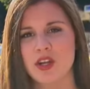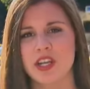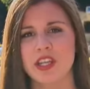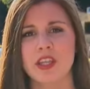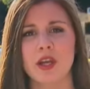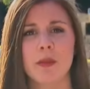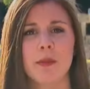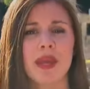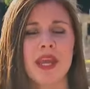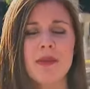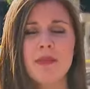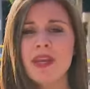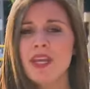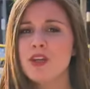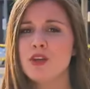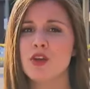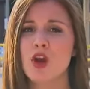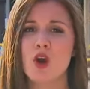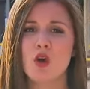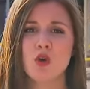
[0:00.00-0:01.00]
Courtney. There may
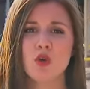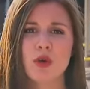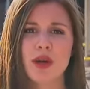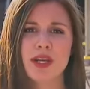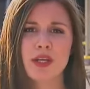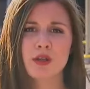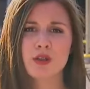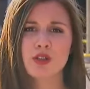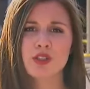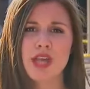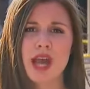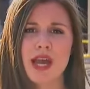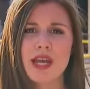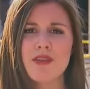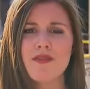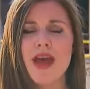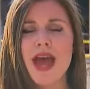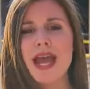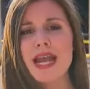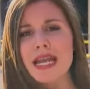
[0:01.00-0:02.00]
be no greater
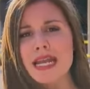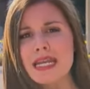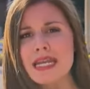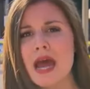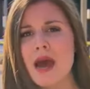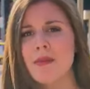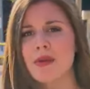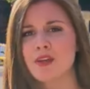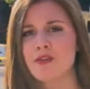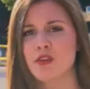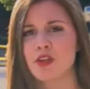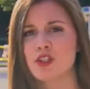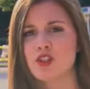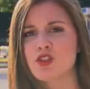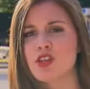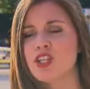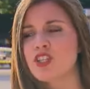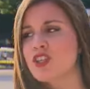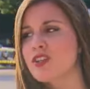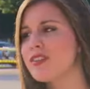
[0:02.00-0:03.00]
sign of economic
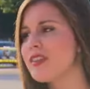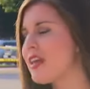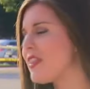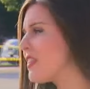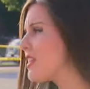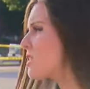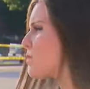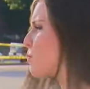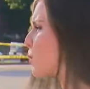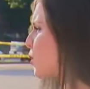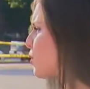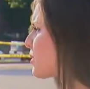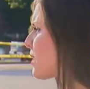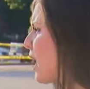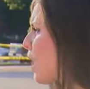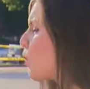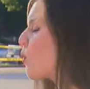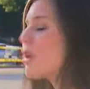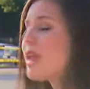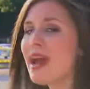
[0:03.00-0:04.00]
frustration than this burned
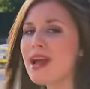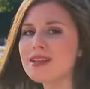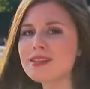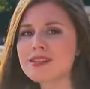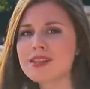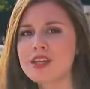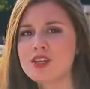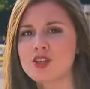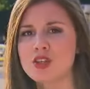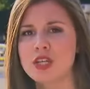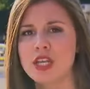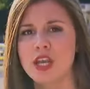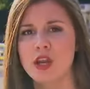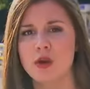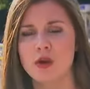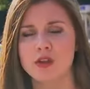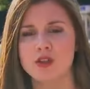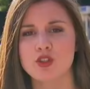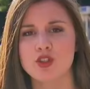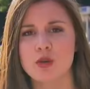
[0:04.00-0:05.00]
down gas station
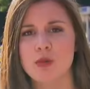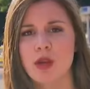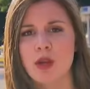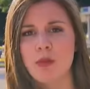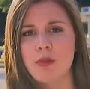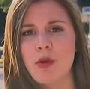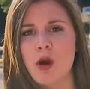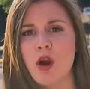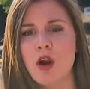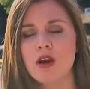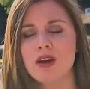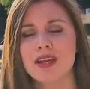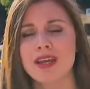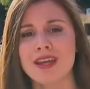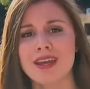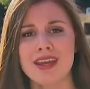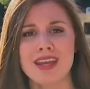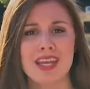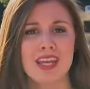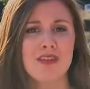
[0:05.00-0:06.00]
here in Sherman Park.
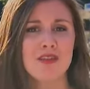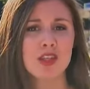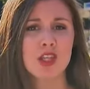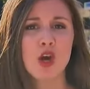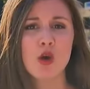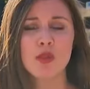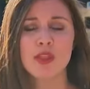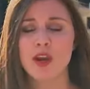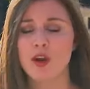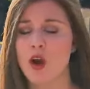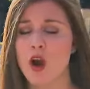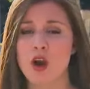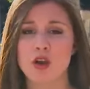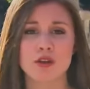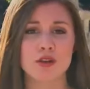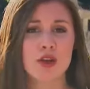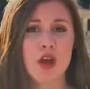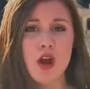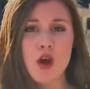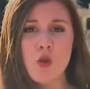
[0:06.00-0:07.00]
Even though there
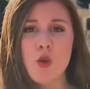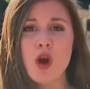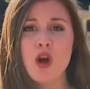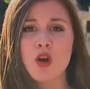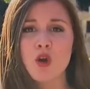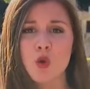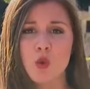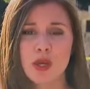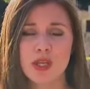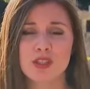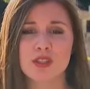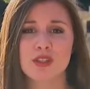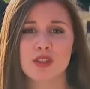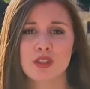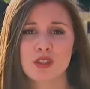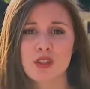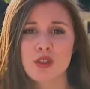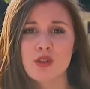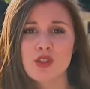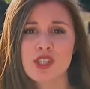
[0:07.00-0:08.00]
are no quick
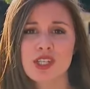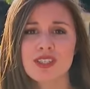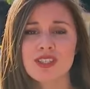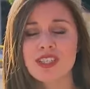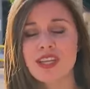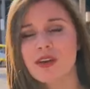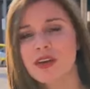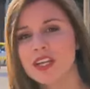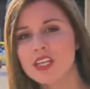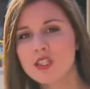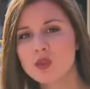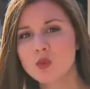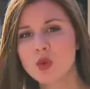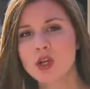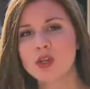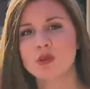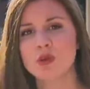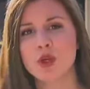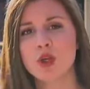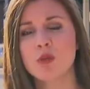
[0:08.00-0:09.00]
solutions, there is
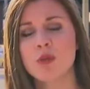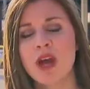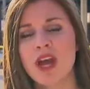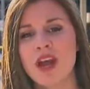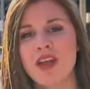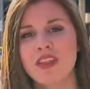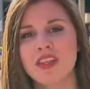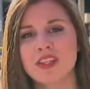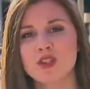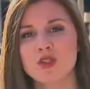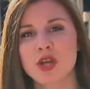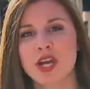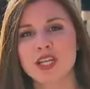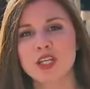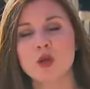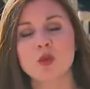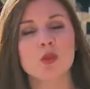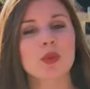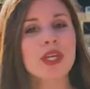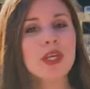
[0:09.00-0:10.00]
one group that's
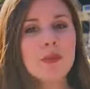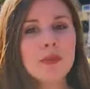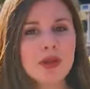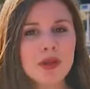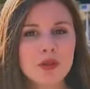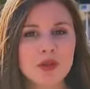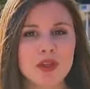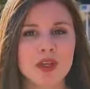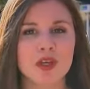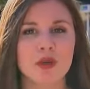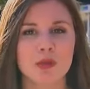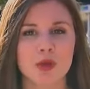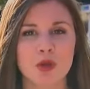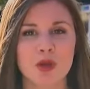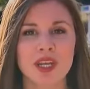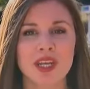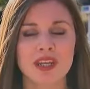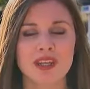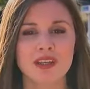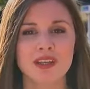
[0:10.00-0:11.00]
trying to rebuild the
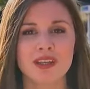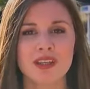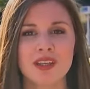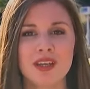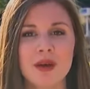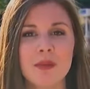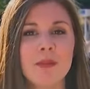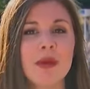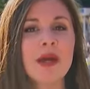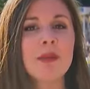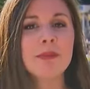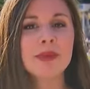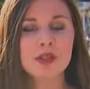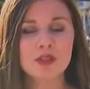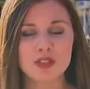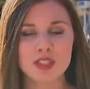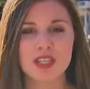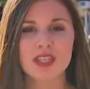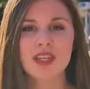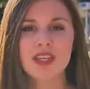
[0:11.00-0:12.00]
community by
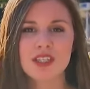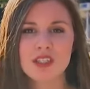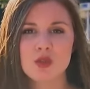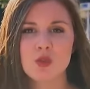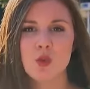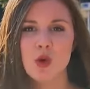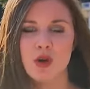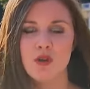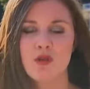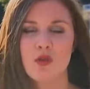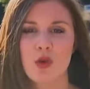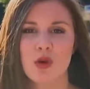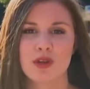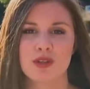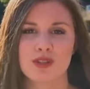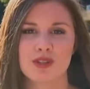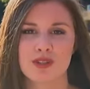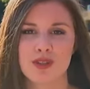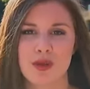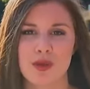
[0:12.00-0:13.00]
building its
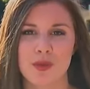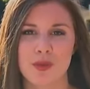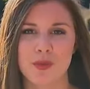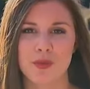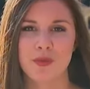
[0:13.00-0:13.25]
workforce.